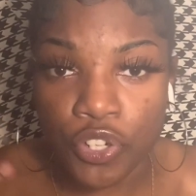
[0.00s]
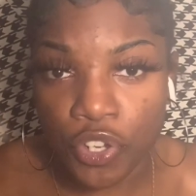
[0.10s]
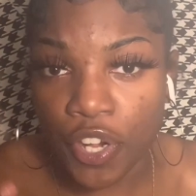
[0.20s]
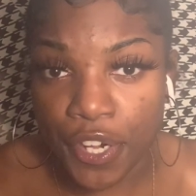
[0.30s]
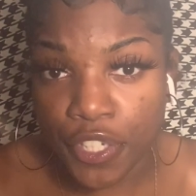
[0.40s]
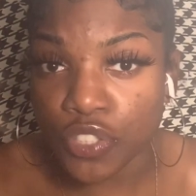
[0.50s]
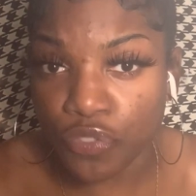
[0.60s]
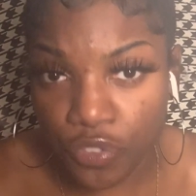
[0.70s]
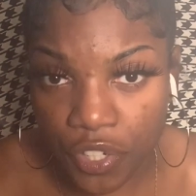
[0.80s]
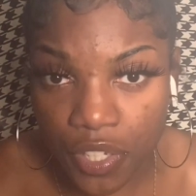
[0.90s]
your hair is
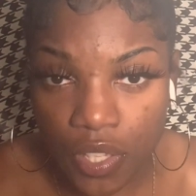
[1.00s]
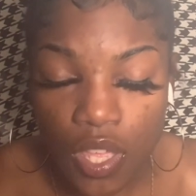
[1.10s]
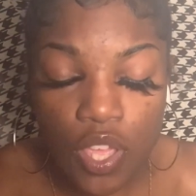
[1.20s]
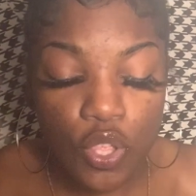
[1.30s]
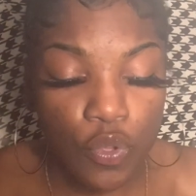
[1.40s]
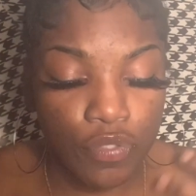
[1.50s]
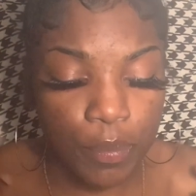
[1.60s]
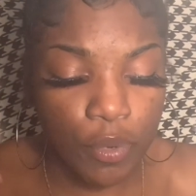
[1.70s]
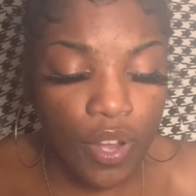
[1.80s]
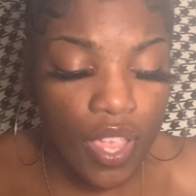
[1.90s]
free. You'll flip
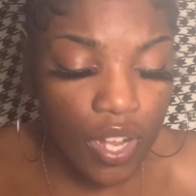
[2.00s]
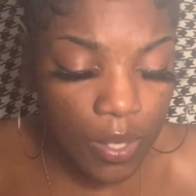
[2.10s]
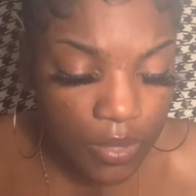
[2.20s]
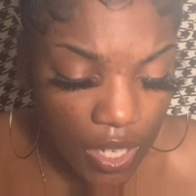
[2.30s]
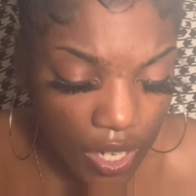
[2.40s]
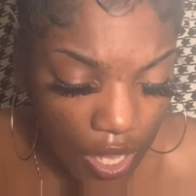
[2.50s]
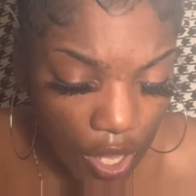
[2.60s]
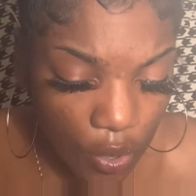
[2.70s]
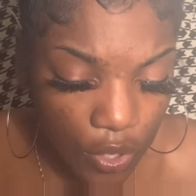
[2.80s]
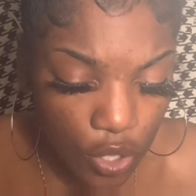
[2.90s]
your head upside
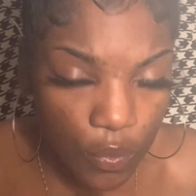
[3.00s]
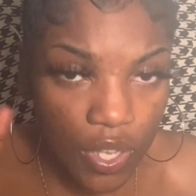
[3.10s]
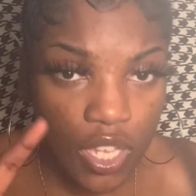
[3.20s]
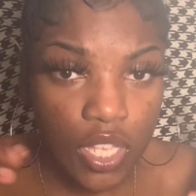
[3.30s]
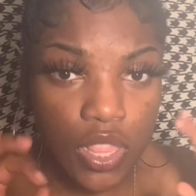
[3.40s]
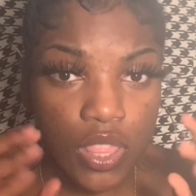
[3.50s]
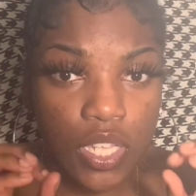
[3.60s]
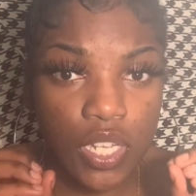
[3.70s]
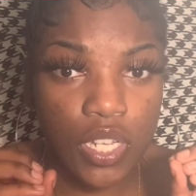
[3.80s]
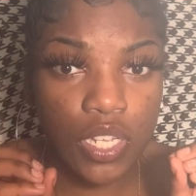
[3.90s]
down. You will get
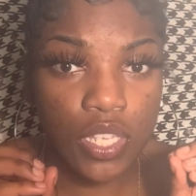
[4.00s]
the